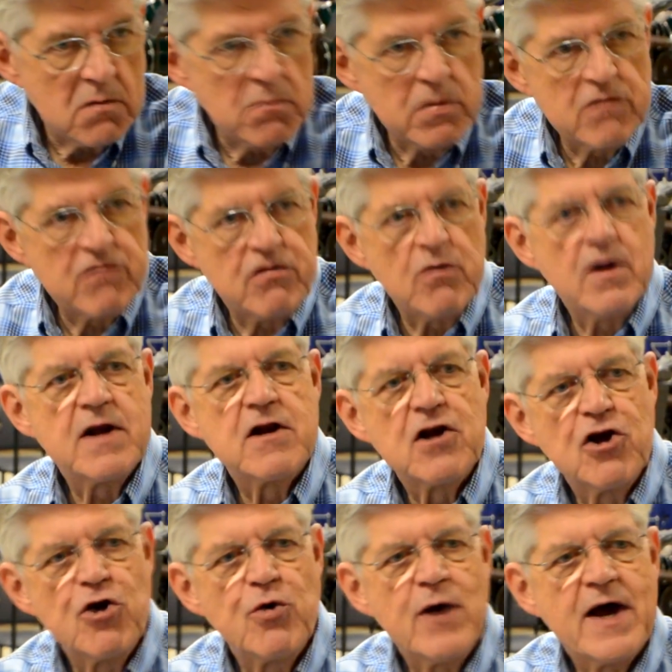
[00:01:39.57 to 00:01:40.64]
but you had to
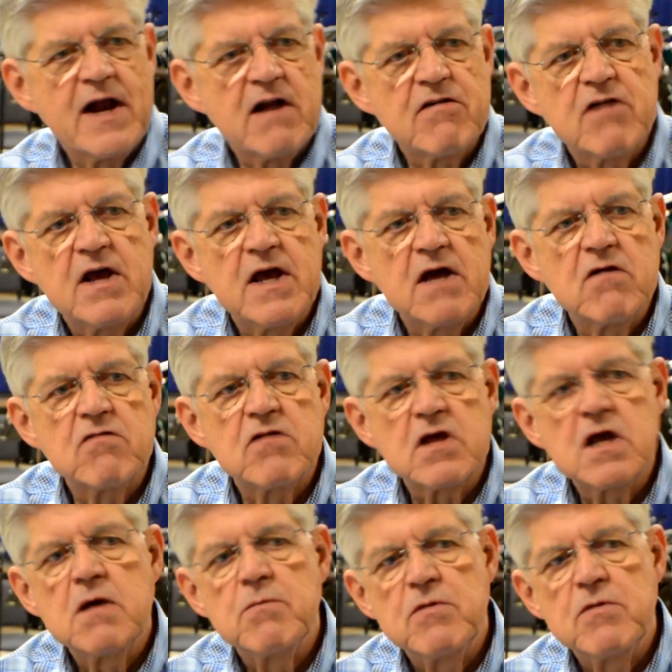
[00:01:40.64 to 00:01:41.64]
go out of town to get